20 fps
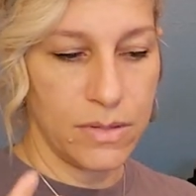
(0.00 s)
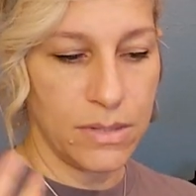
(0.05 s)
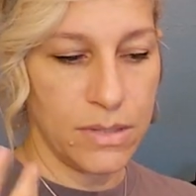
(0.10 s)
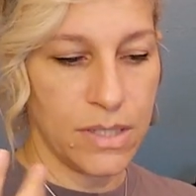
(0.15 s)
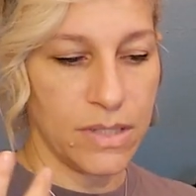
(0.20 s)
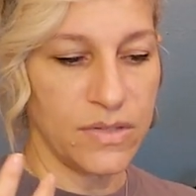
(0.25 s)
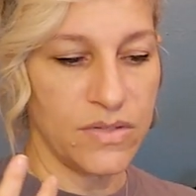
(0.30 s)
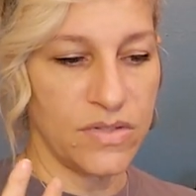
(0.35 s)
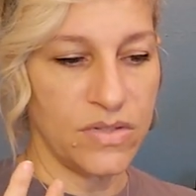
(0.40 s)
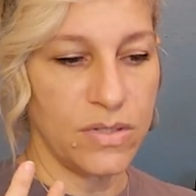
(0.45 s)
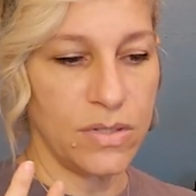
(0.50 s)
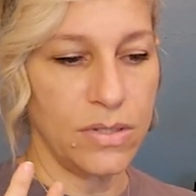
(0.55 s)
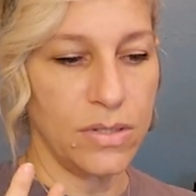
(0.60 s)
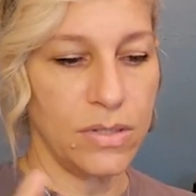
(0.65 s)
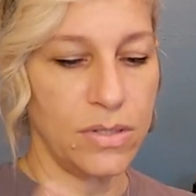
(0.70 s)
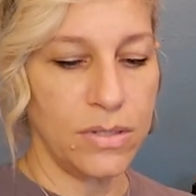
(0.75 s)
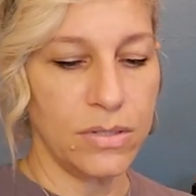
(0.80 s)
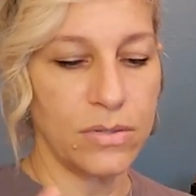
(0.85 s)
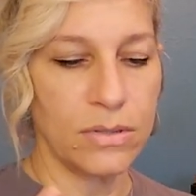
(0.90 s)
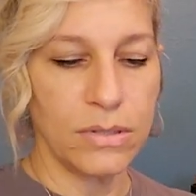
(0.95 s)
Because
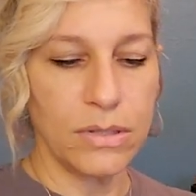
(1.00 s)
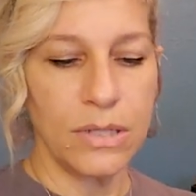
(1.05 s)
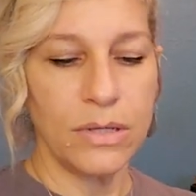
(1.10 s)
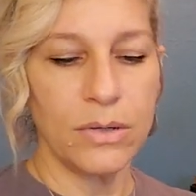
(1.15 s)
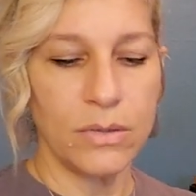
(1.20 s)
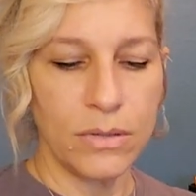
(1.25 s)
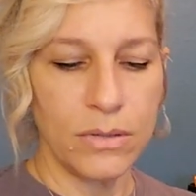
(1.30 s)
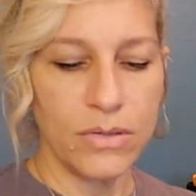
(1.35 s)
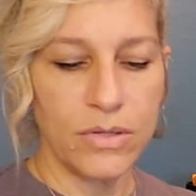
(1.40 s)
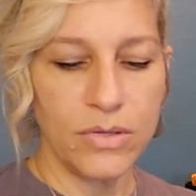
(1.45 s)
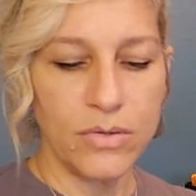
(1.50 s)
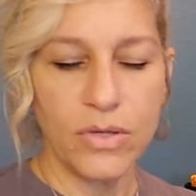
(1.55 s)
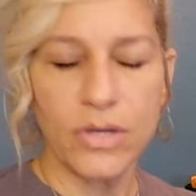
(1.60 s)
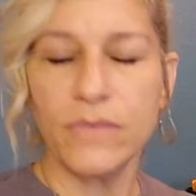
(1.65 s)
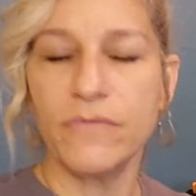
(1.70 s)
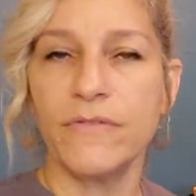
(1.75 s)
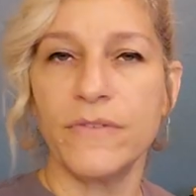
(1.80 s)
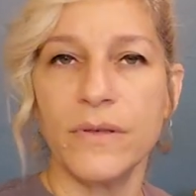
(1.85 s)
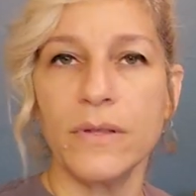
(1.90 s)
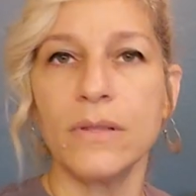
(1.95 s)
you
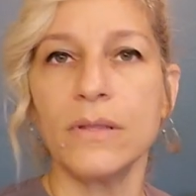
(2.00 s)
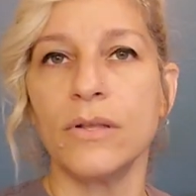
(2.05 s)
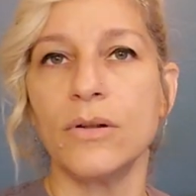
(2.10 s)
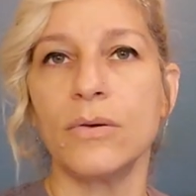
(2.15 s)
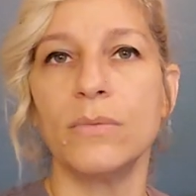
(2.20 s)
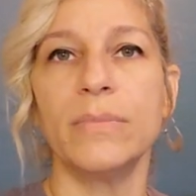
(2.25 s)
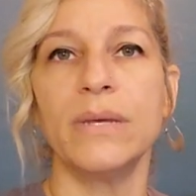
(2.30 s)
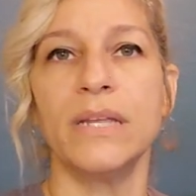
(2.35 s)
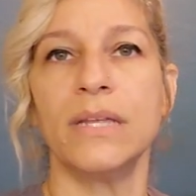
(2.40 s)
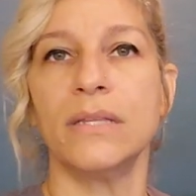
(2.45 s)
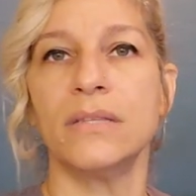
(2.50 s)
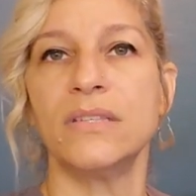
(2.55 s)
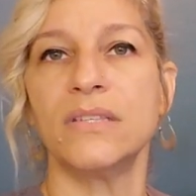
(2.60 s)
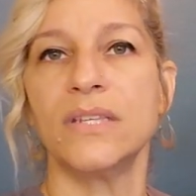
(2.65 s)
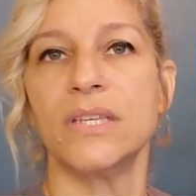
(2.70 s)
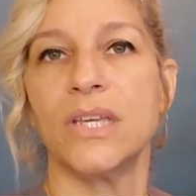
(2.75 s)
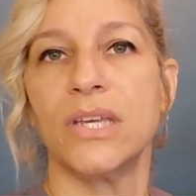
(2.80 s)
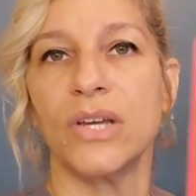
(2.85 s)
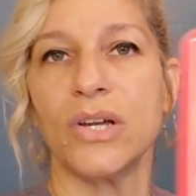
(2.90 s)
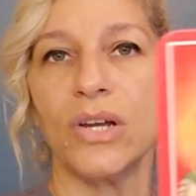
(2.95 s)
could feel a little bit
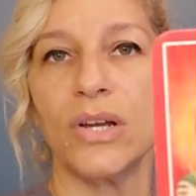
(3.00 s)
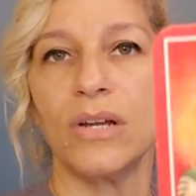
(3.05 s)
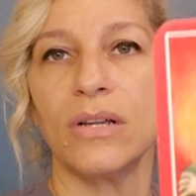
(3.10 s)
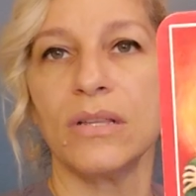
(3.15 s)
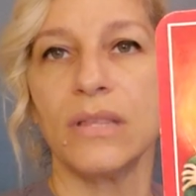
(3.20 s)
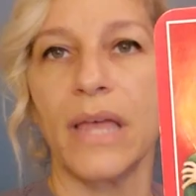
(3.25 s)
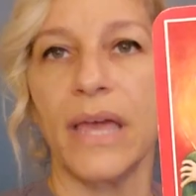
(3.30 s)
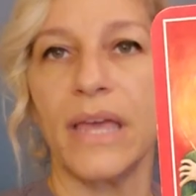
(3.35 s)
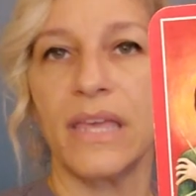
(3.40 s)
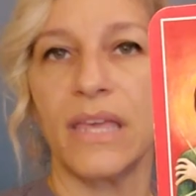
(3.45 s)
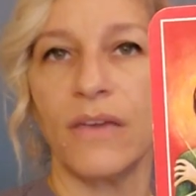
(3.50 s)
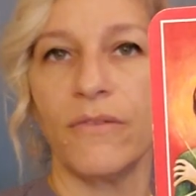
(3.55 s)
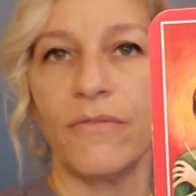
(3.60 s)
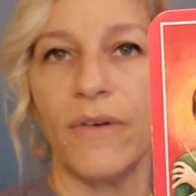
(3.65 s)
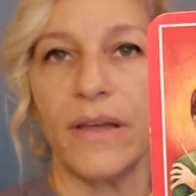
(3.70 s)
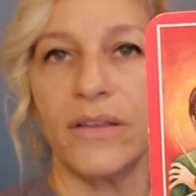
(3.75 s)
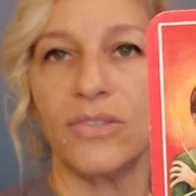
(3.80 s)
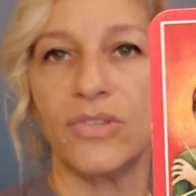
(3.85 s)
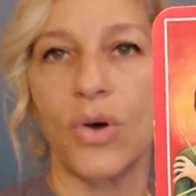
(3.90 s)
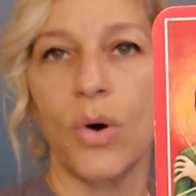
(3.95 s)
insecure. Like if
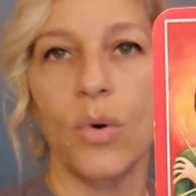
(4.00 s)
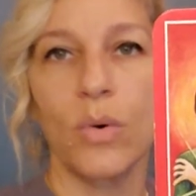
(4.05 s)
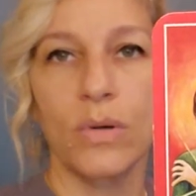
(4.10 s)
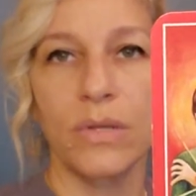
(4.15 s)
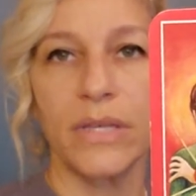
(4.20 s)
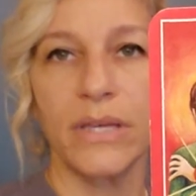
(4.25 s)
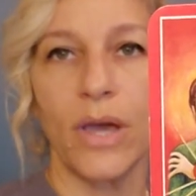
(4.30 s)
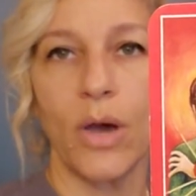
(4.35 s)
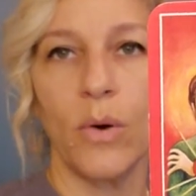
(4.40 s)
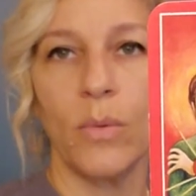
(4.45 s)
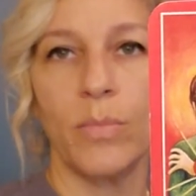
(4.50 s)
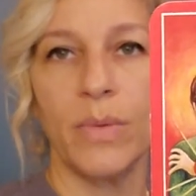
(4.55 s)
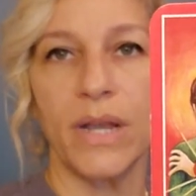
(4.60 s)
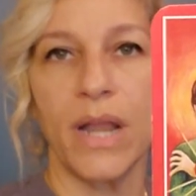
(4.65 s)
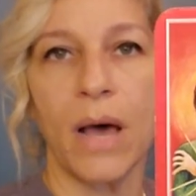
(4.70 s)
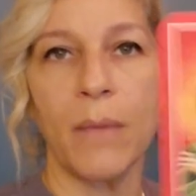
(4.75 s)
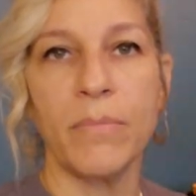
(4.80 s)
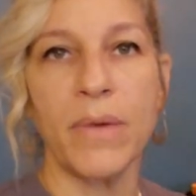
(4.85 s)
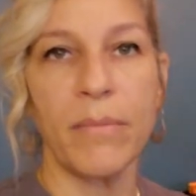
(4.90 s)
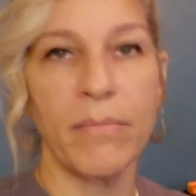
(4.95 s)
I totally open
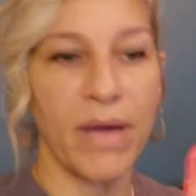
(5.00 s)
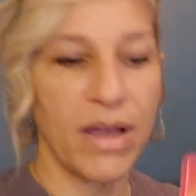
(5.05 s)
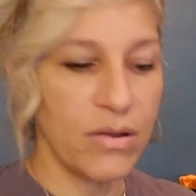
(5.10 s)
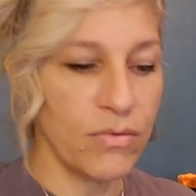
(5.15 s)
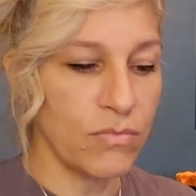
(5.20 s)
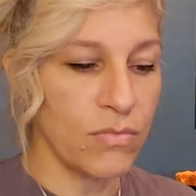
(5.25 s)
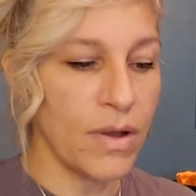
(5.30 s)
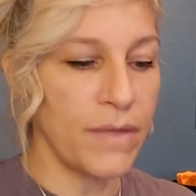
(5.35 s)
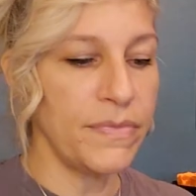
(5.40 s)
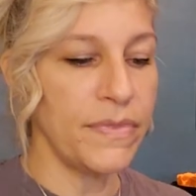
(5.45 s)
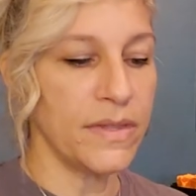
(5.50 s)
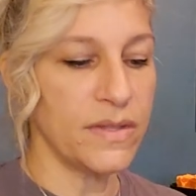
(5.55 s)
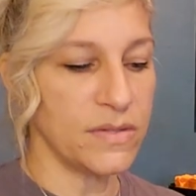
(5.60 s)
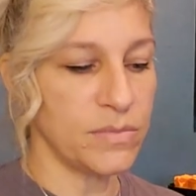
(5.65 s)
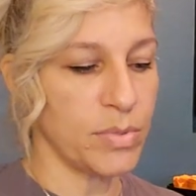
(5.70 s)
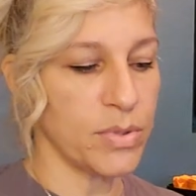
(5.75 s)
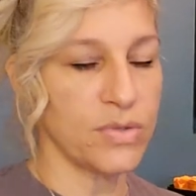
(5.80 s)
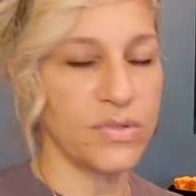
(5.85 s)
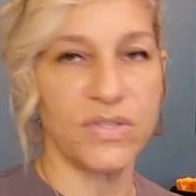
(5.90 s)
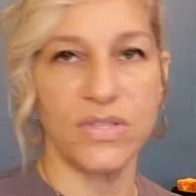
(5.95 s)
up, I might run
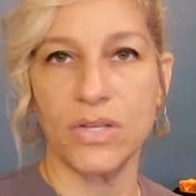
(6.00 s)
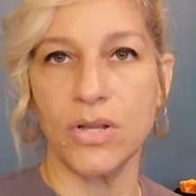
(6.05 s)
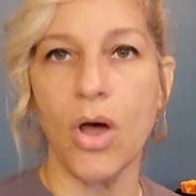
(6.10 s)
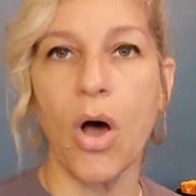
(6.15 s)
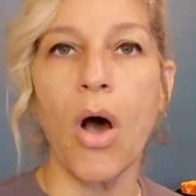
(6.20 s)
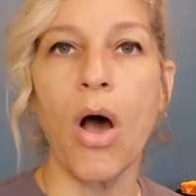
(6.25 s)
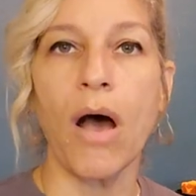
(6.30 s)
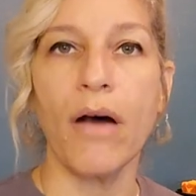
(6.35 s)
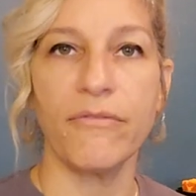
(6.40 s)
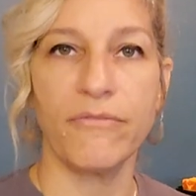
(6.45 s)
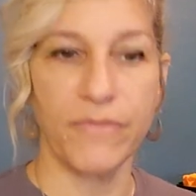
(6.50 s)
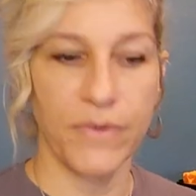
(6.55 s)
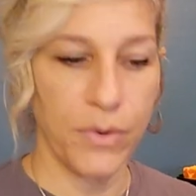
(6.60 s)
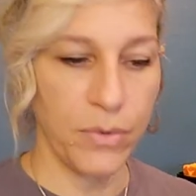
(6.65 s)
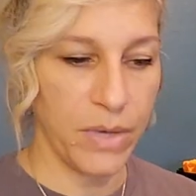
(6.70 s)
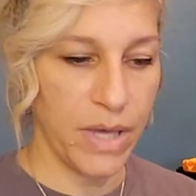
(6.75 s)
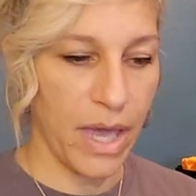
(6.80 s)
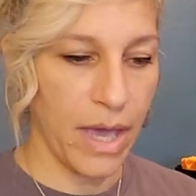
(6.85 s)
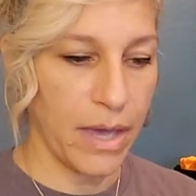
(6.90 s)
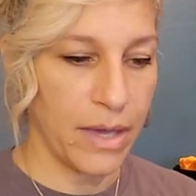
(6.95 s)
this person off.
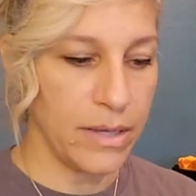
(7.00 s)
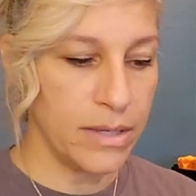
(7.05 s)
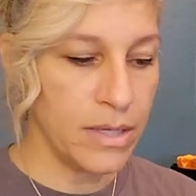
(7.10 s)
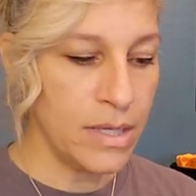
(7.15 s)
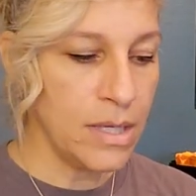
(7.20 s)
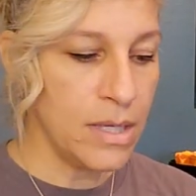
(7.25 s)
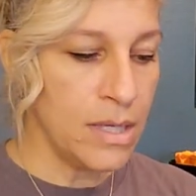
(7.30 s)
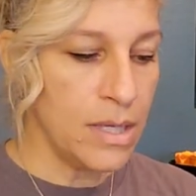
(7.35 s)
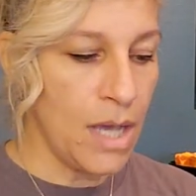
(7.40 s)
Okay.